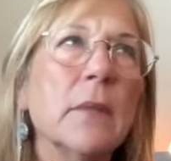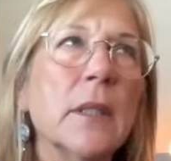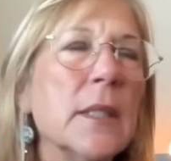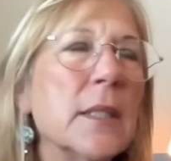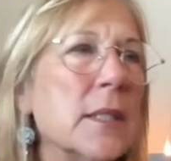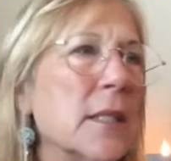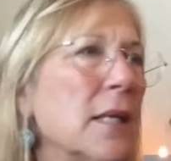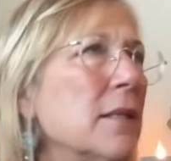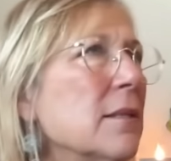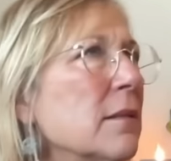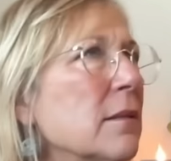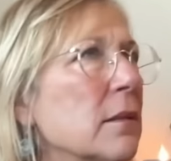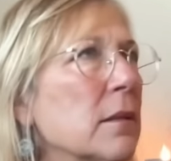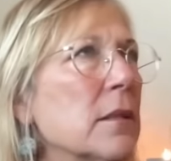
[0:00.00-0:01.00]
and it says
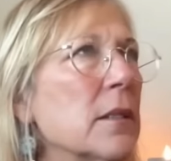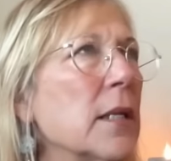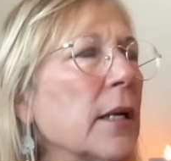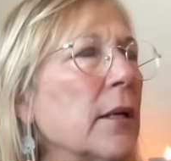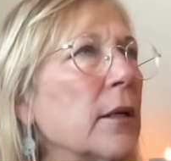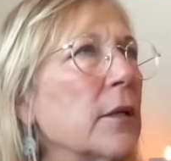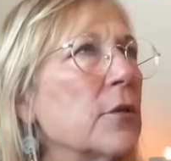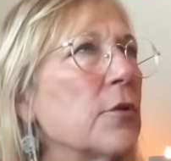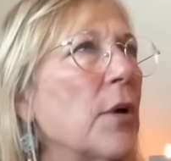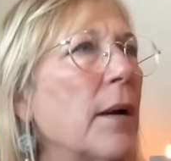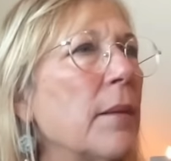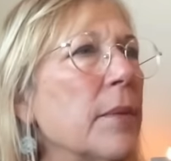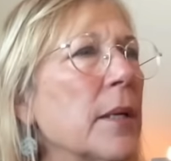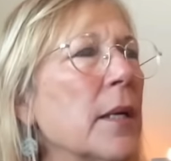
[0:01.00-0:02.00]
it's not going to
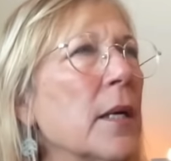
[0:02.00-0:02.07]
drop.